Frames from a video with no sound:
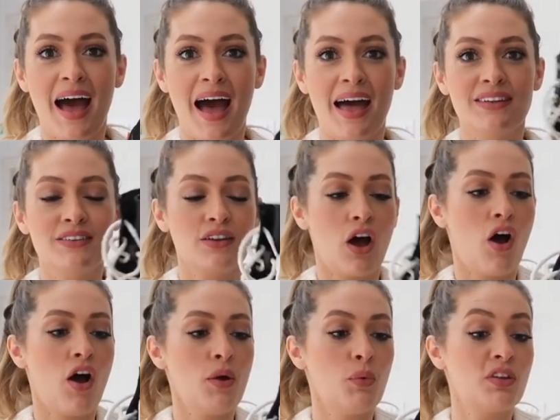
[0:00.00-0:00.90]
And
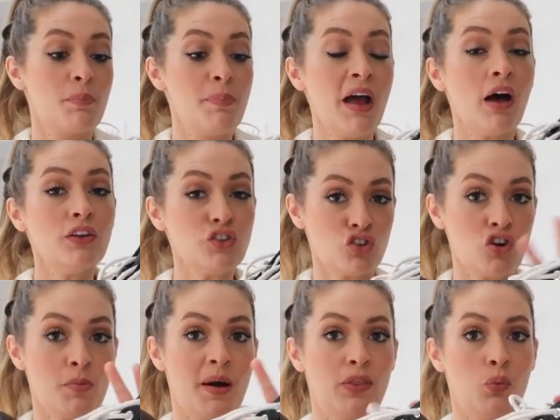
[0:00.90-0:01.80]
I was a bit
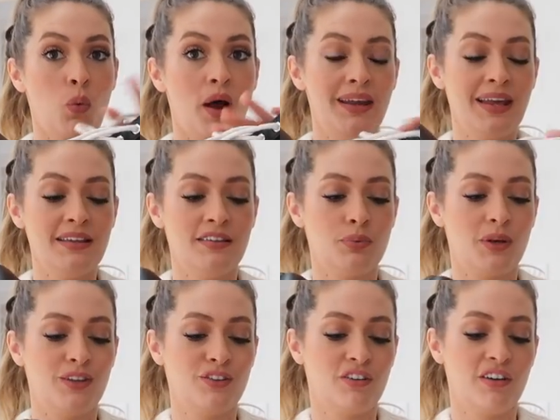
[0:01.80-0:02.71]
unsure about the white laces
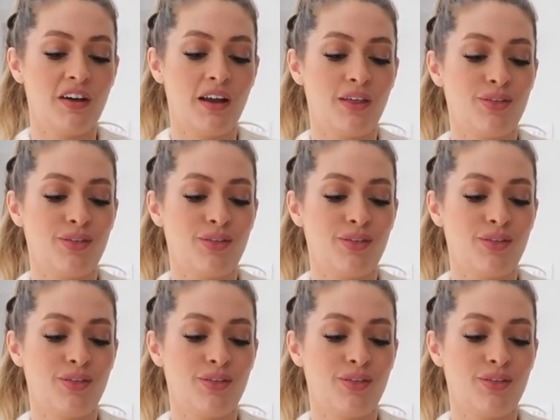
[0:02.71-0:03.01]
when I saw it online.